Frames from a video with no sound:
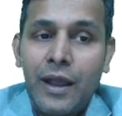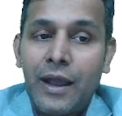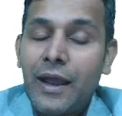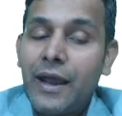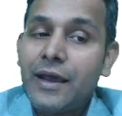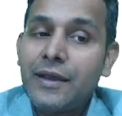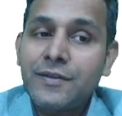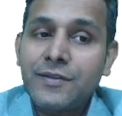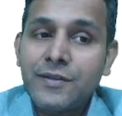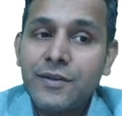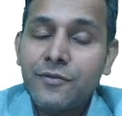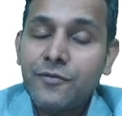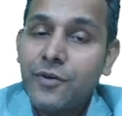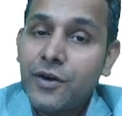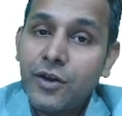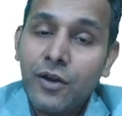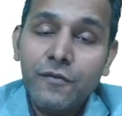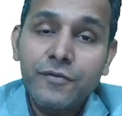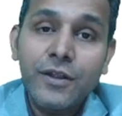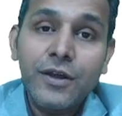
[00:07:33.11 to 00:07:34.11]
as
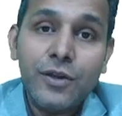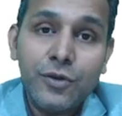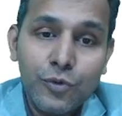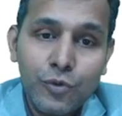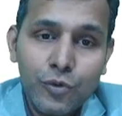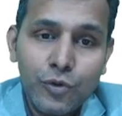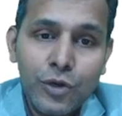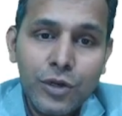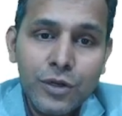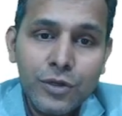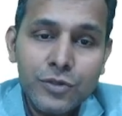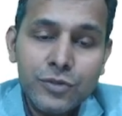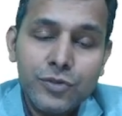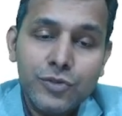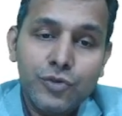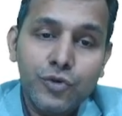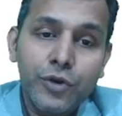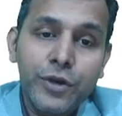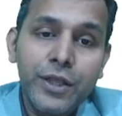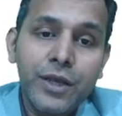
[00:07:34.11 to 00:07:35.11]
one of the rule,
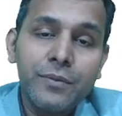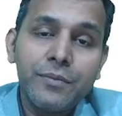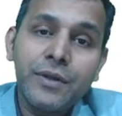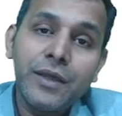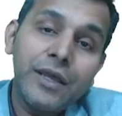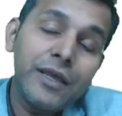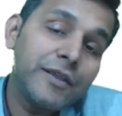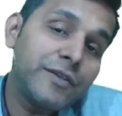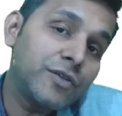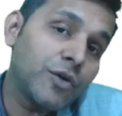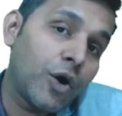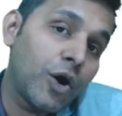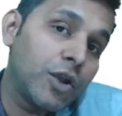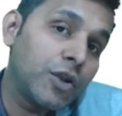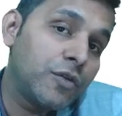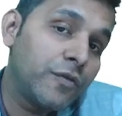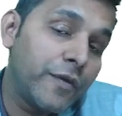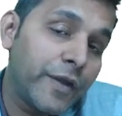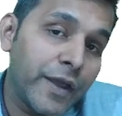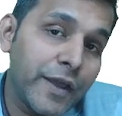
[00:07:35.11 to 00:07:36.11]
sodium is
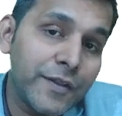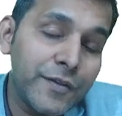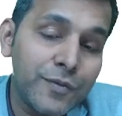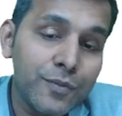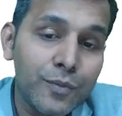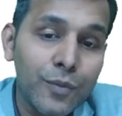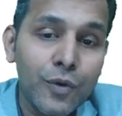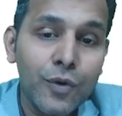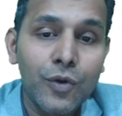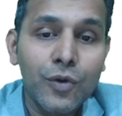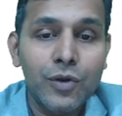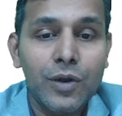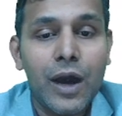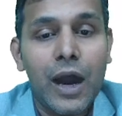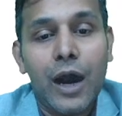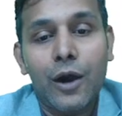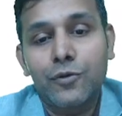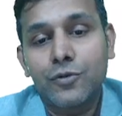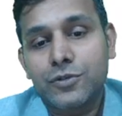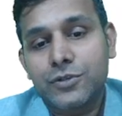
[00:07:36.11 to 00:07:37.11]
always more
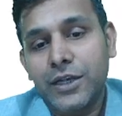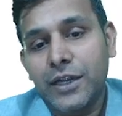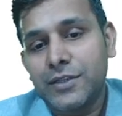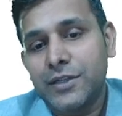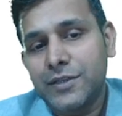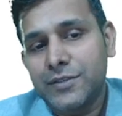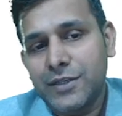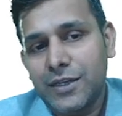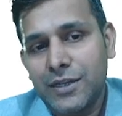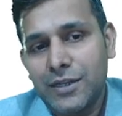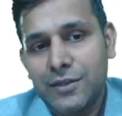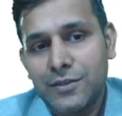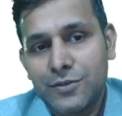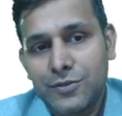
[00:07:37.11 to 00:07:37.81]
outside the cell.